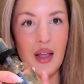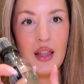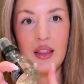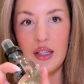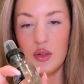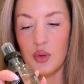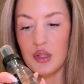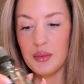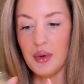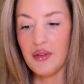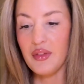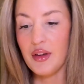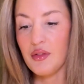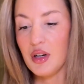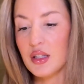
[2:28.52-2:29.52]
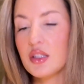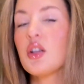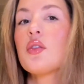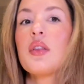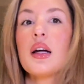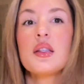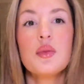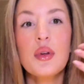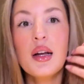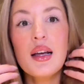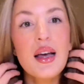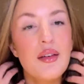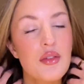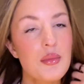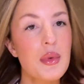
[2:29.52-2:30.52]
This one's my favorite. So that's what I
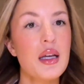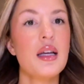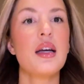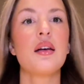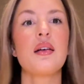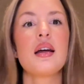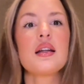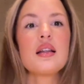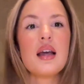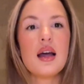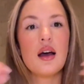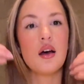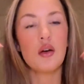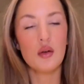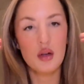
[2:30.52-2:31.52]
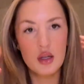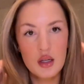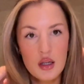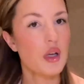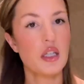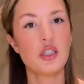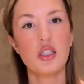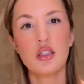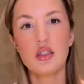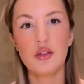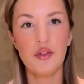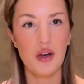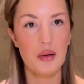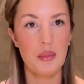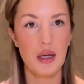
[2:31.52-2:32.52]
have in my hair right now. I just
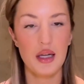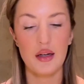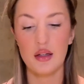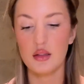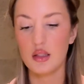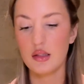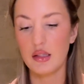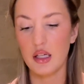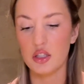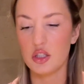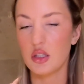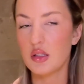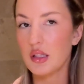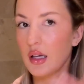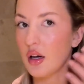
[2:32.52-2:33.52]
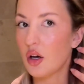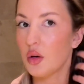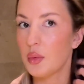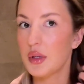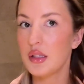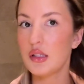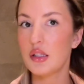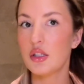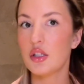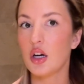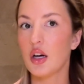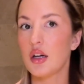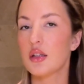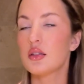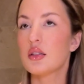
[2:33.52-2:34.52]
divide my hair into sections. I always
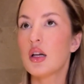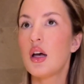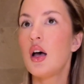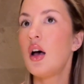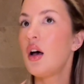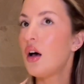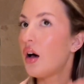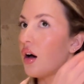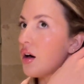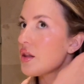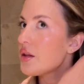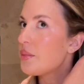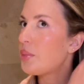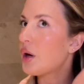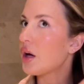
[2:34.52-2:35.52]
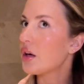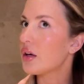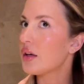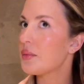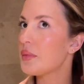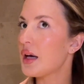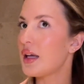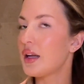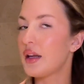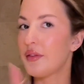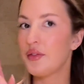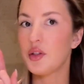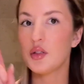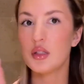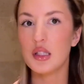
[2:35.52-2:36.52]
start on the bottom, and if
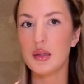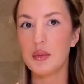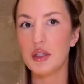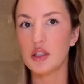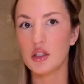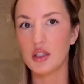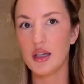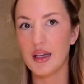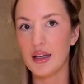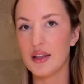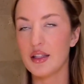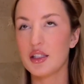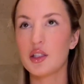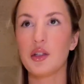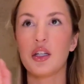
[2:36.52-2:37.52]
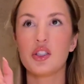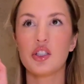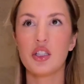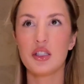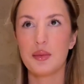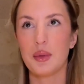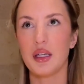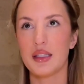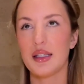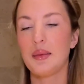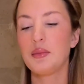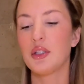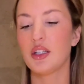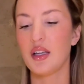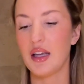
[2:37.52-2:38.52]
you see me looking in this direction, it's because I'm
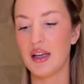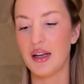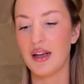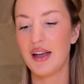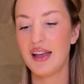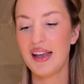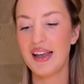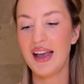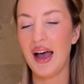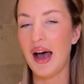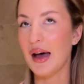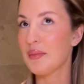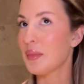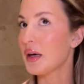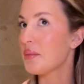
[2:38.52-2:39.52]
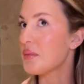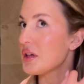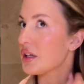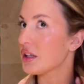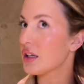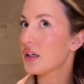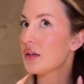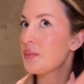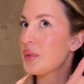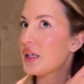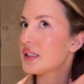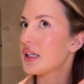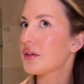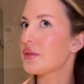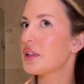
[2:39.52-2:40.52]
looking at my mirror because
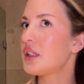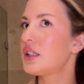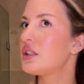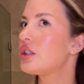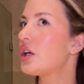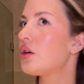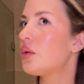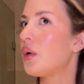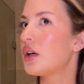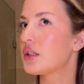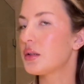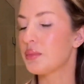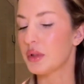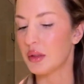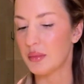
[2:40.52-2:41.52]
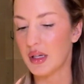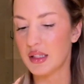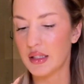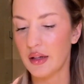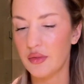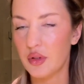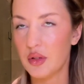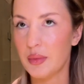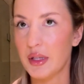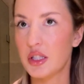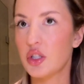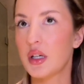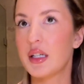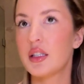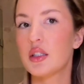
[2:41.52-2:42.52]
I really don't want to burn myself with my
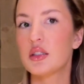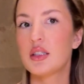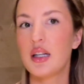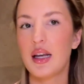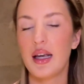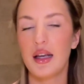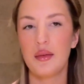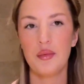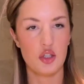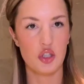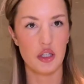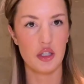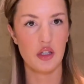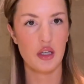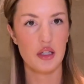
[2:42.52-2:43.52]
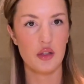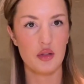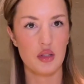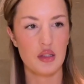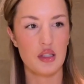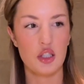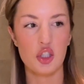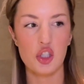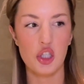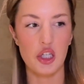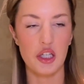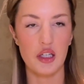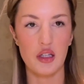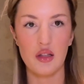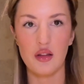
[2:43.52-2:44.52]
straightener today. The straightener I use is a
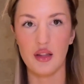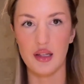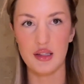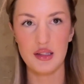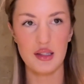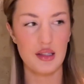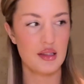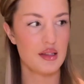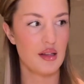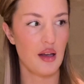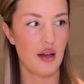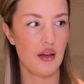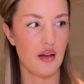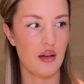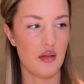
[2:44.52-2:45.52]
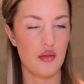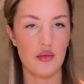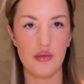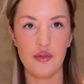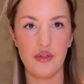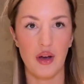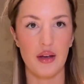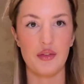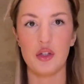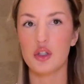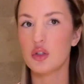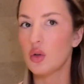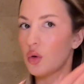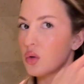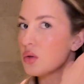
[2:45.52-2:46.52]
Chi. This is like 5 years
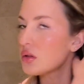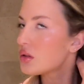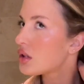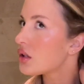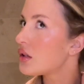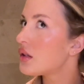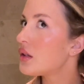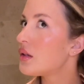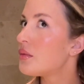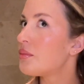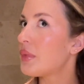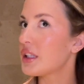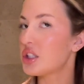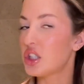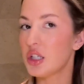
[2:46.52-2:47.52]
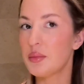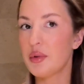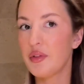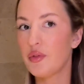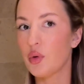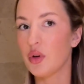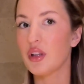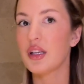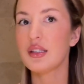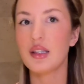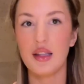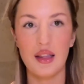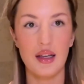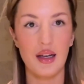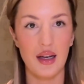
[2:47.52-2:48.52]
old. My Chi before this, I
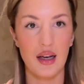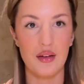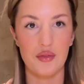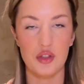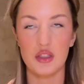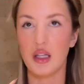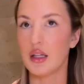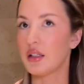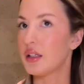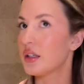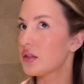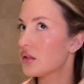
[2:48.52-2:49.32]
think I had for 10 years.